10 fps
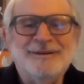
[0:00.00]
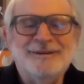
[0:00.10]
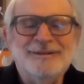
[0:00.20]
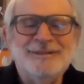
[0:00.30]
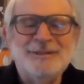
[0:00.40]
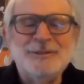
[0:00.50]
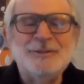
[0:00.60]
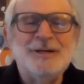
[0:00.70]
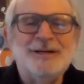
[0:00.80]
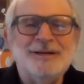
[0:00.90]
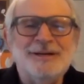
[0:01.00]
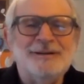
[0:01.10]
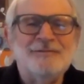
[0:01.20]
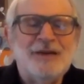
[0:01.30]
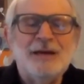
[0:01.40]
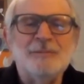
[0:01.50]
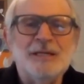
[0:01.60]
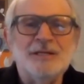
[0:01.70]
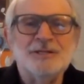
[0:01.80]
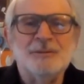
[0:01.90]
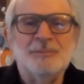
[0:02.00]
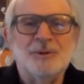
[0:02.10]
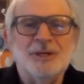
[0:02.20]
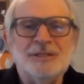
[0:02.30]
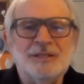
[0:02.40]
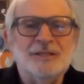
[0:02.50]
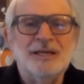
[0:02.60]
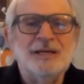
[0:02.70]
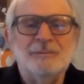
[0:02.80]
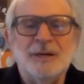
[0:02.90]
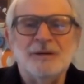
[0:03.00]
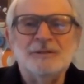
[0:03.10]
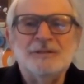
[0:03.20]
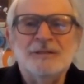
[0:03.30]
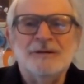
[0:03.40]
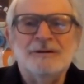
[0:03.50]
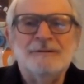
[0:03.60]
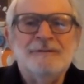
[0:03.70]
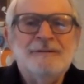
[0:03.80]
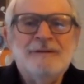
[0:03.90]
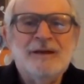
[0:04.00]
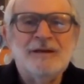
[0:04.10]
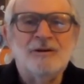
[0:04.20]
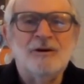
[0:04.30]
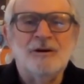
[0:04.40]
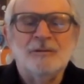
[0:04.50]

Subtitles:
do and a family to support to think about at all.